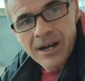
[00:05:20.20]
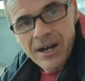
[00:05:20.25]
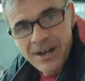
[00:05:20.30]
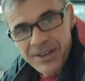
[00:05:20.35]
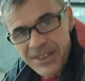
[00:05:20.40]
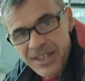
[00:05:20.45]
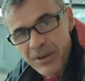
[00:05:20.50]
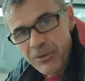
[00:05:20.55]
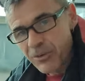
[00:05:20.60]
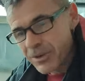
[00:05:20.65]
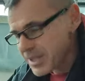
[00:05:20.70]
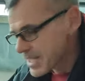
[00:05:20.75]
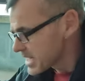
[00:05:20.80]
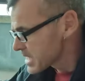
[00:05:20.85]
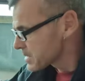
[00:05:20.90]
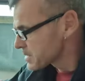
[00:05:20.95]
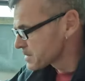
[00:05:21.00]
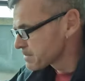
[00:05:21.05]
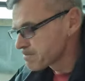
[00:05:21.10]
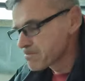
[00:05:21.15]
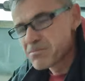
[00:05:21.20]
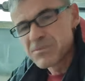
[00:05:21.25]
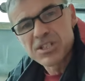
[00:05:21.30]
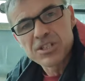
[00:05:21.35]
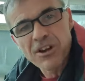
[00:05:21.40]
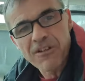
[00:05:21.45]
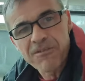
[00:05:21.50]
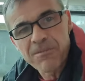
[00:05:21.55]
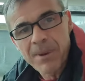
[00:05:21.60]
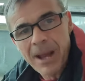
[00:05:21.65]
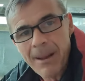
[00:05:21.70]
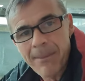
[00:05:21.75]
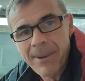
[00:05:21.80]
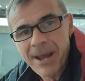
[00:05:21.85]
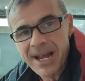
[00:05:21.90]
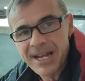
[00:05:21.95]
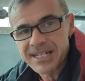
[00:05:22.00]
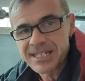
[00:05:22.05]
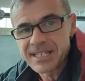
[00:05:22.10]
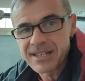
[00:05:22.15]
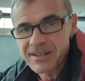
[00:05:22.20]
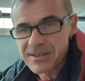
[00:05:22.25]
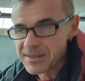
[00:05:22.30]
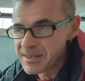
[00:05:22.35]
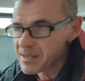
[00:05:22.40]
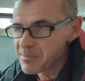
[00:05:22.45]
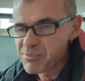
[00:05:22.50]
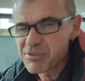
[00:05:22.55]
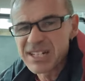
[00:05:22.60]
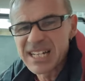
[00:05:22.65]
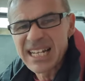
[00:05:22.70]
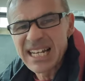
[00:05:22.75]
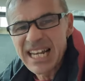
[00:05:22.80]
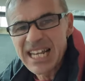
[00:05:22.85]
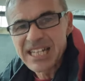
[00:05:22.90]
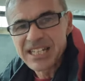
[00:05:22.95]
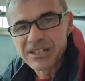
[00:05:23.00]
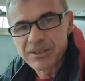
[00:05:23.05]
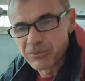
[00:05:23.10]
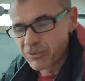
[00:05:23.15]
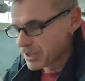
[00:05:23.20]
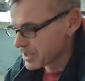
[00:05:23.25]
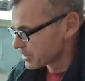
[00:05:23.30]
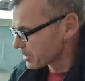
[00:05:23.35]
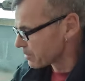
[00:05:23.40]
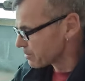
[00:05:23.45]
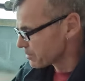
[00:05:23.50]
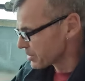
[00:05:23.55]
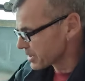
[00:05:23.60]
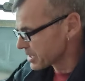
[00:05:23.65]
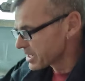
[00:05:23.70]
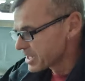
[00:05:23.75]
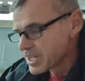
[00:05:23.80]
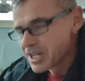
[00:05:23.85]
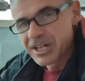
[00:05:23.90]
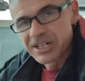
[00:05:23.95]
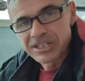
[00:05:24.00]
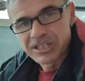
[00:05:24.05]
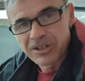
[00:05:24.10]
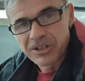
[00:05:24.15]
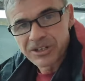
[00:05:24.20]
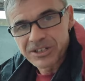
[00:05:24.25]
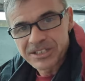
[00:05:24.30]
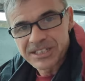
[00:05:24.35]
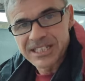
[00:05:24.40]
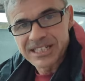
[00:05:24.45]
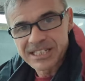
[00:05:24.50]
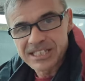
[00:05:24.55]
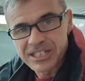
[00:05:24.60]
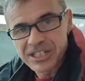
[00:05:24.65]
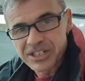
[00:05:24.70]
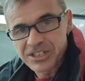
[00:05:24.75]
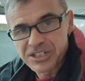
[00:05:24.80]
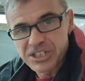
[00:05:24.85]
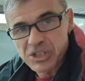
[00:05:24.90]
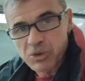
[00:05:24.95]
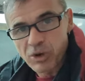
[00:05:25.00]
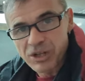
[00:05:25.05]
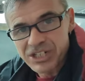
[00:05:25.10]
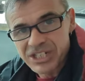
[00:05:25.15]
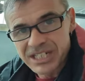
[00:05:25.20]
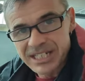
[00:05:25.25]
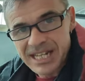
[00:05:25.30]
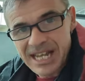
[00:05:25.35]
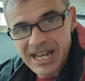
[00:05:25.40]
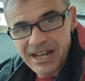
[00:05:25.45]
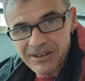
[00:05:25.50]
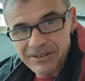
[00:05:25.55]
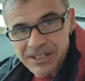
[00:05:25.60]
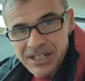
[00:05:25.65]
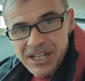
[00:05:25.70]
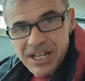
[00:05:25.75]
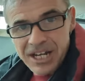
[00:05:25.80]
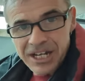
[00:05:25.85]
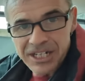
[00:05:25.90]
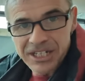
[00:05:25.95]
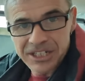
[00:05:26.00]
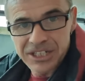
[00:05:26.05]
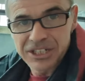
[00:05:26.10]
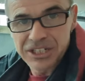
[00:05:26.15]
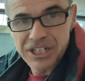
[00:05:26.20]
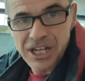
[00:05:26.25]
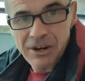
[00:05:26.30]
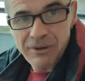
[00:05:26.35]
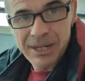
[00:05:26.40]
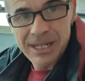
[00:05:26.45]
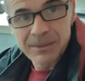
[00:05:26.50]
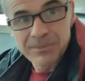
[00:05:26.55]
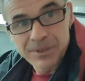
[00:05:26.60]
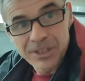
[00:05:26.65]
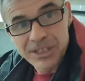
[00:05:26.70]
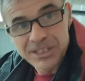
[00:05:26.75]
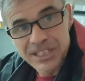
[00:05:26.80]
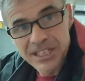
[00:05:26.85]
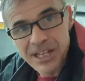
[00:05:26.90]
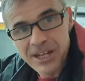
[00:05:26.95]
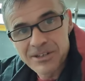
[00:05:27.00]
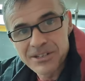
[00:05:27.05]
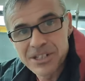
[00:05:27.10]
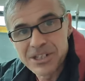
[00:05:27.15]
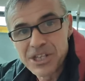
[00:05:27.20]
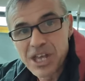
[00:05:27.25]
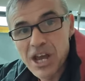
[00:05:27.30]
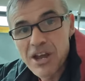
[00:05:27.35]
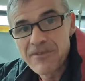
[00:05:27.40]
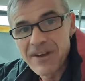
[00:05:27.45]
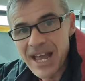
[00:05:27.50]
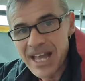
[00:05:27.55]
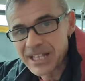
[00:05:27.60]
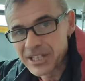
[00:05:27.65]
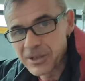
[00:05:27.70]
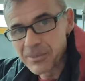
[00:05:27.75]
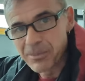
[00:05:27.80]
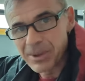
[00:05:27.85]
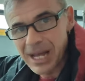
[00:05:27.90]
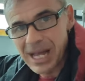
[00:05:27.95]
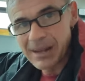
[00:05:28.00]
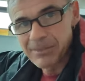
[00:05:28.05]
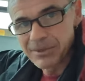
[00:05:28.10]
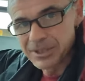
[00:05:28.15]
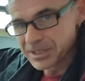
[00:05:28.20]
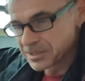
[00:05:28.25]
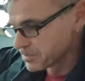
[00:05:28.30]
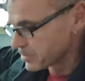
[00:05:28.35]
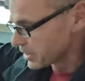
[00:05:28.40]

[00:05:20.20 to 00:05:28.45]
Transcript: I think with these soft backpacks, they're, they're pretty lenient with them, but as long as it's, you can squash it down and it can go in because it goes in the overhead compartment.